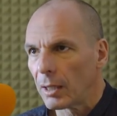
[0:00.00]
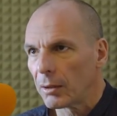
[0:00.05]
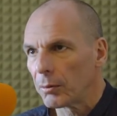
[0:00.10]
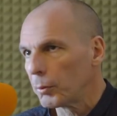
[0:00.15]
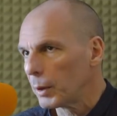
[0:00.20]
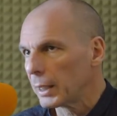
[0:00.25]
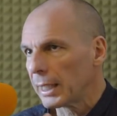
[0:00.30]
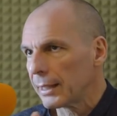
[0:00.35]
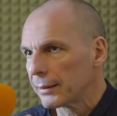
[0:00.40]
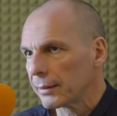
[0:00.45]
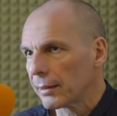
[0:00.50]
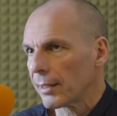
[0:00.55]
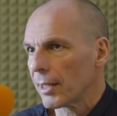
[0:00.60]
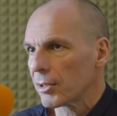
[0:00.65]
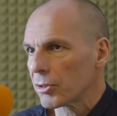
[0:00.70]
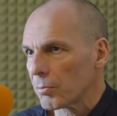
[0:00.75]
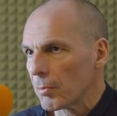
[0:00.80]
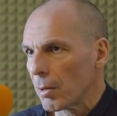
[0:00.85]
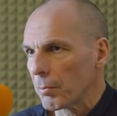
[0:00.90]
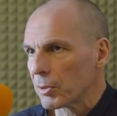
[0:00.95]
our
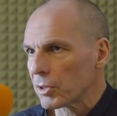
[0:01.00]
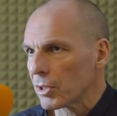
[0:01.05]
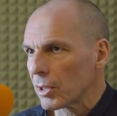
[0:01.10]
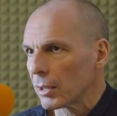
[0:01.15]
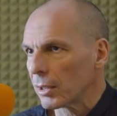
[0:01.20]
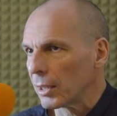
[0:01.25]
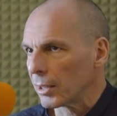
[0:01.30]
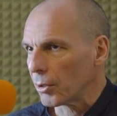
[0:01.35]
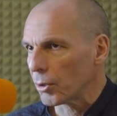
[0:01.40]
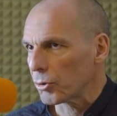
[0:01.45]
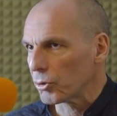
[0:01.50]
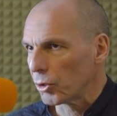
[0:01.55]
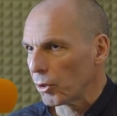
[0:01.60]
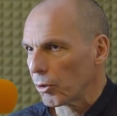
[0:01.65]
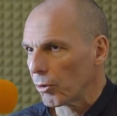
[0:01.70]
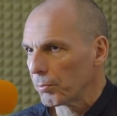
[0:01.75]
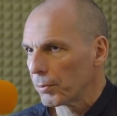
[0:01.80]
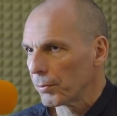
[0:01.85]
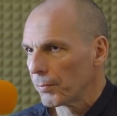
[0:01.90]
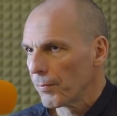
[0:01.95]
100,000 members across
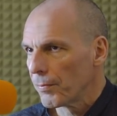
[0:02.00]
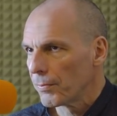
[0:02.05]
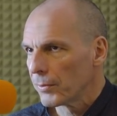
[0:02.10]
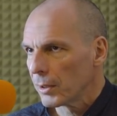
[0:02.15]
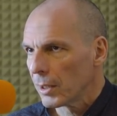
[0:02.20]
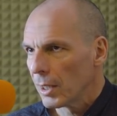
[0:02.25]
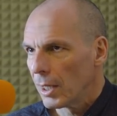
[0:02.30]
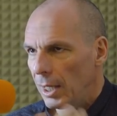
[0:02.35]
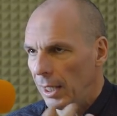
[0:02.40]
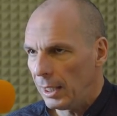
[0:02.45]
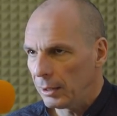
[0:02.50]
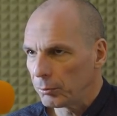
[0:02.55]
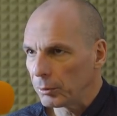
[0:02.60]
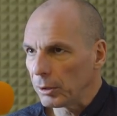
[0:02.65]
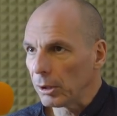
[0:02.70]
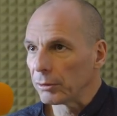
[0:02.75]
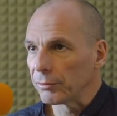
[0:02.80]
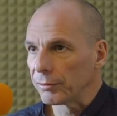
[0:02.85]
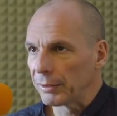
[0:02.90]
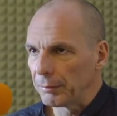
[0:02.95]
Europe. And
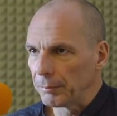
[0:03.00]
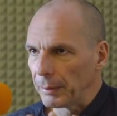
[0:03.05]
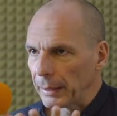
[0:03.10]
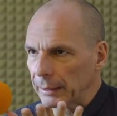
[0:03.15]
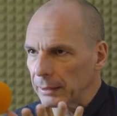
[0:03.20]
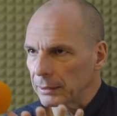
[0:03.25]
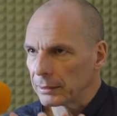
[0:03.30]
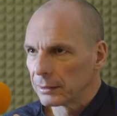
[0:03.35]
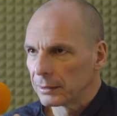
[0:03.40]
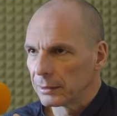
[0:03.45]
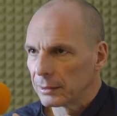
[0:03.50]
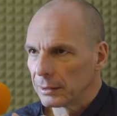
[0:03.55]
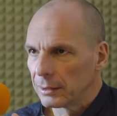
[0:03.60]
we got feedback.